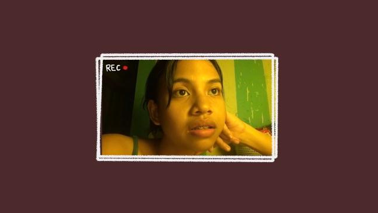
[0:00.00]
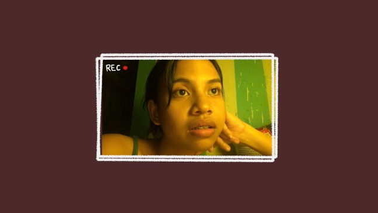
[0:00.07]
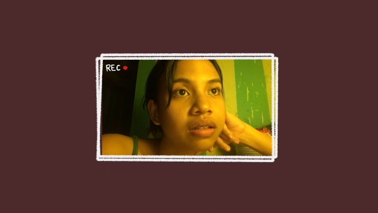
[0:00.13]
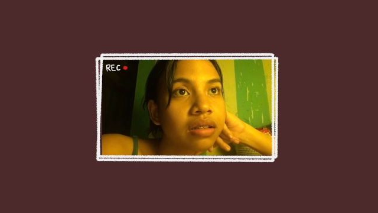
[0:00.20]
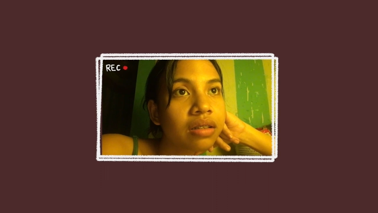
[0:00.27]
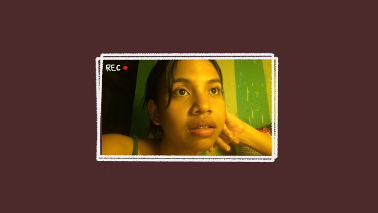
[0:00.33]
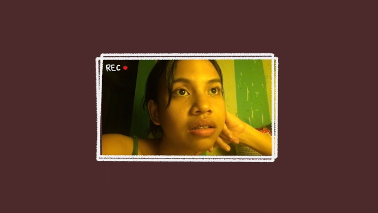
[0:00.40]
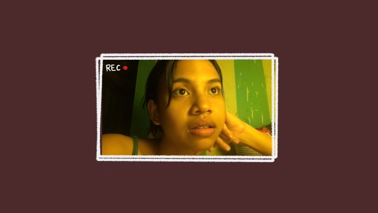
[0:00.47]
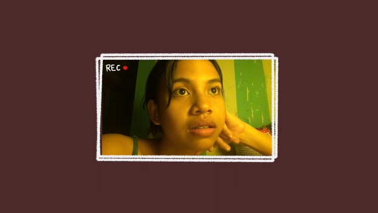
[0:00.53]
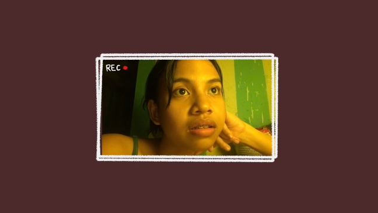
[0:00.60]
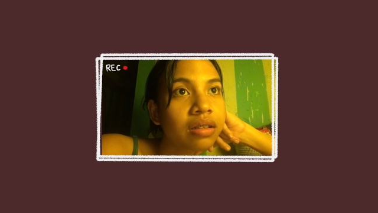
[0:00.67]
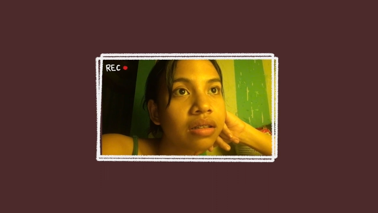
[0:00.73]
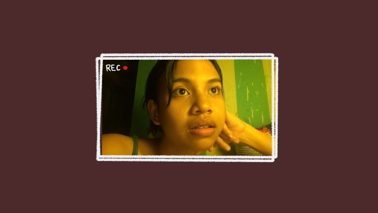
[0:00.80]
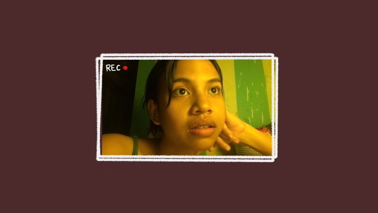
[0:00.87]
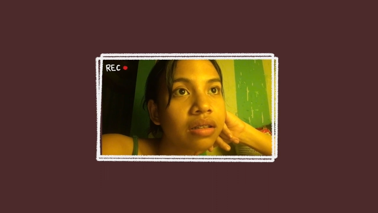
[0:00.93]

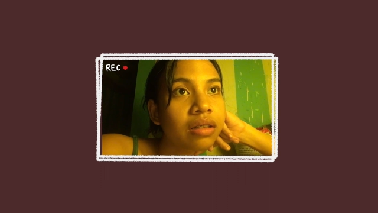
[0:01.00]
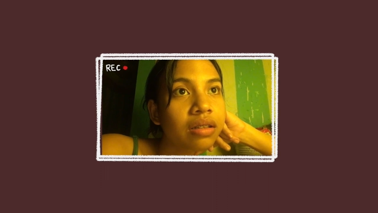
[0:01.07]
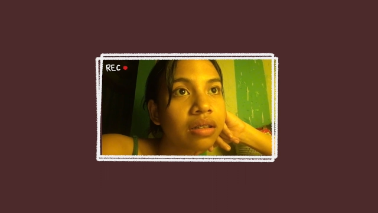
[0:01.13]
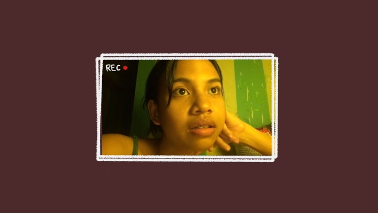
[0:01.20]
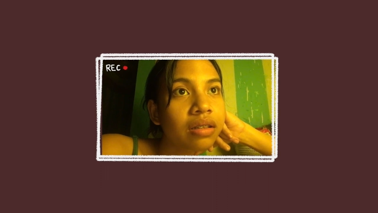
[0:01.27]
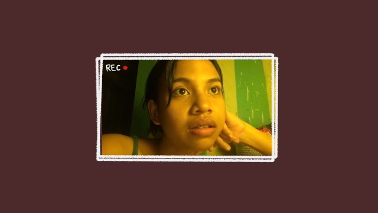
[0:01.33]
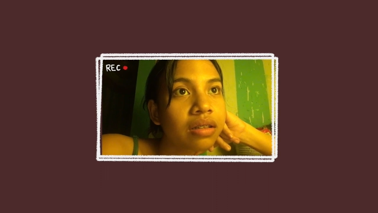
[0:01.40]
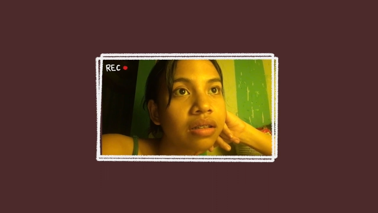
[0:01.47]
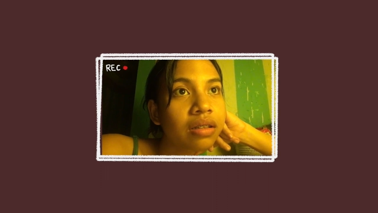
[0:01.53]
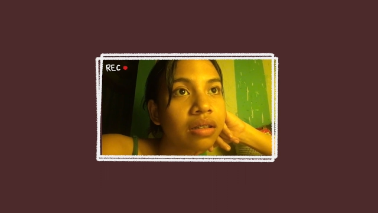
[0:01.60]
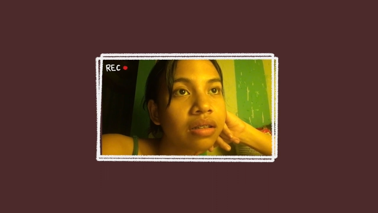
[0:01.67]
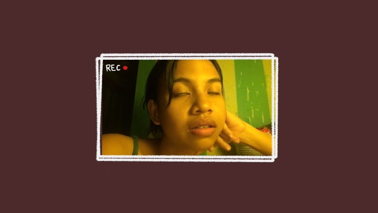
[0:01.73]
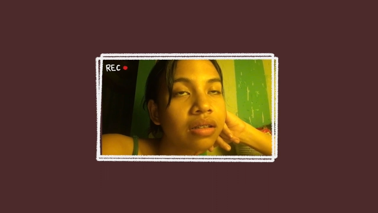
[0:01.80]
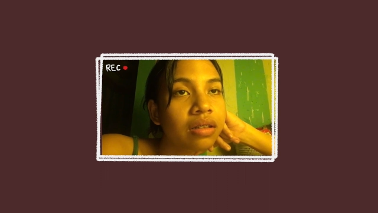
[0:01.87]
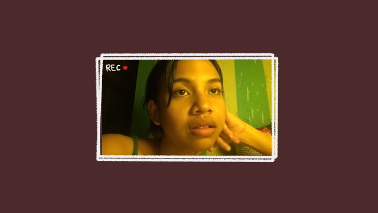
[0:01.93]
No one is speaking in this clip.